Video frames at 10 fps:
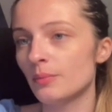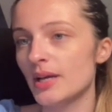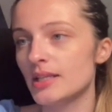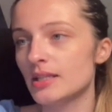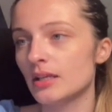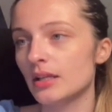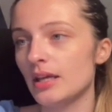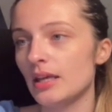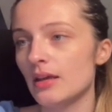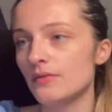
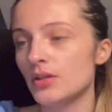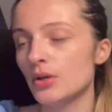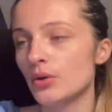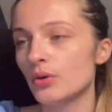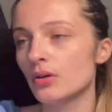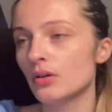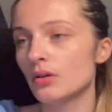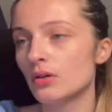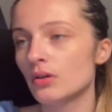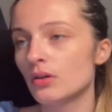basically give you,
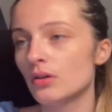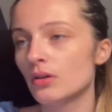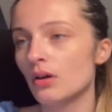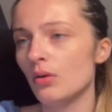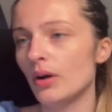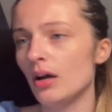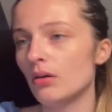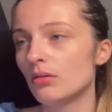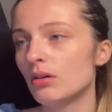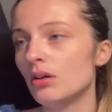oh
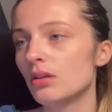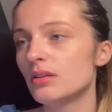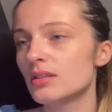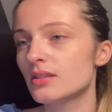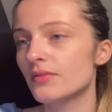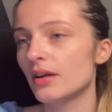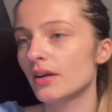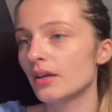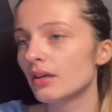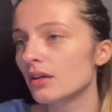wow, this is
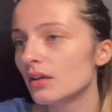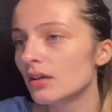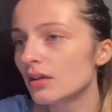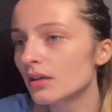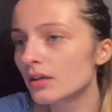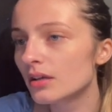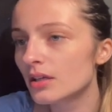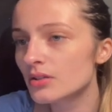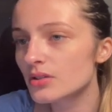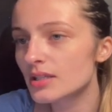very
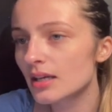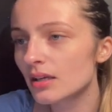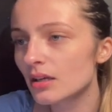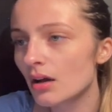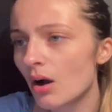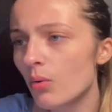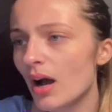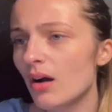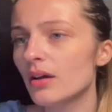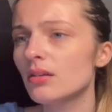interesting. Oh
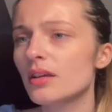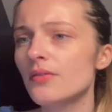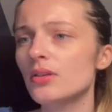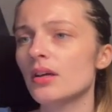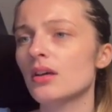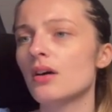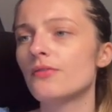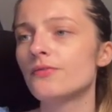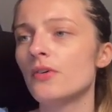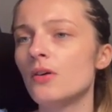wow, it'll give you like a
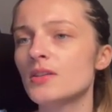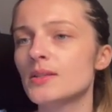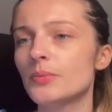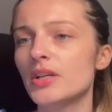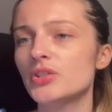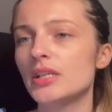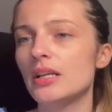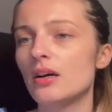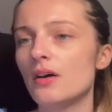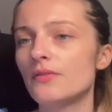full
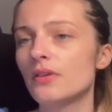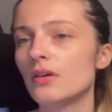spreadsheet of